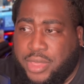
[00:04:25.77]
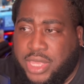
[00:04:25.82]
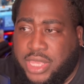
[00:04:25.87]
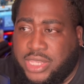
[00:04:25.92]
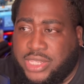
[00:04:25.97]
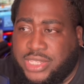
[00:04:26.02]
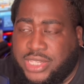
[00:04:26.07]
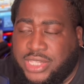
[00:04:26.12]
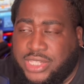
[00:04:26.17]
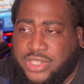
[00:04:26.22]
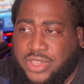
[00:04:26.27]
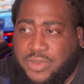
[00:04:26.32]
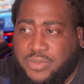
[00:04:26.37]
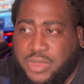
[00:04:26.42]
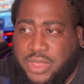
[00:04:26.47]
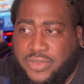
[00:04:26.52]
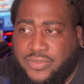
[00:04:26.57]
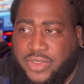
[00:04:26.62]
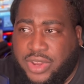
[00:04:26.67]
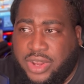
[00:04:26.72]
it's going to
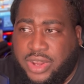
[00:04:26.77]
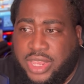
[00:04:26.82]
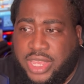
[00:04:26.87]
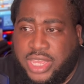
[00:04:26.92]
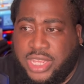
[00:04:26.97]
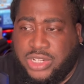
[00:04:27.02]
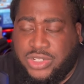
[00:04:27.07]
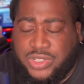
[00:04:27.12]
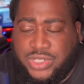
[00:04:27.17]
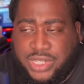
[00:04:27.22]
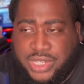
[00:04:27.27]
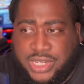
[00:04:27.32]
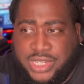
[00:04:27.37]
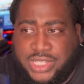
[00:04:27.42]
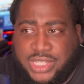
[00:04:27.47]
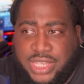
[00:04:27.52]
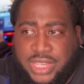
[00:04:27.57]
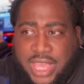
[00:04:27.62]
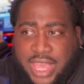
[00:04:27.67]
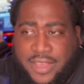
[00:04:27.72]
be very interesting to
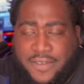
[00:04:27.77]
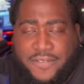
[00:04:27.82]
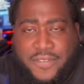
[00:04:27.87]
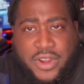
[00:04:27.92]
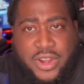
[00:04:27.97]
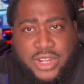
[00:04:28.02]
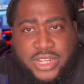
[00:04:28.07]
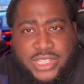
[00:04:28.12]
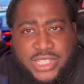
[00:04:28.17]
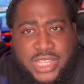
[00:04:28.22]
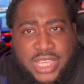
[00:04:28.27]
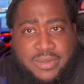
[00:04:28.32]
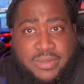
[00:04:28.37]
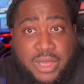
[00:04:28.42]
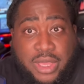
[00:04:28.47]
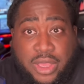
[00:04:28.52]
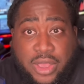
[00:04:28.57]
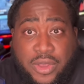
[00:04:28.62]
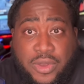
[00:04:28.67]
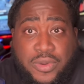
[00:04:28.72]
see how far this team
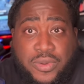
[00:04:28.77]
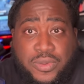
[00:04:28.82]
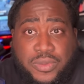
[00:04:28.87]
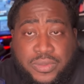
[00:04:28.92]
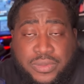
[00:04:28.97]
can go.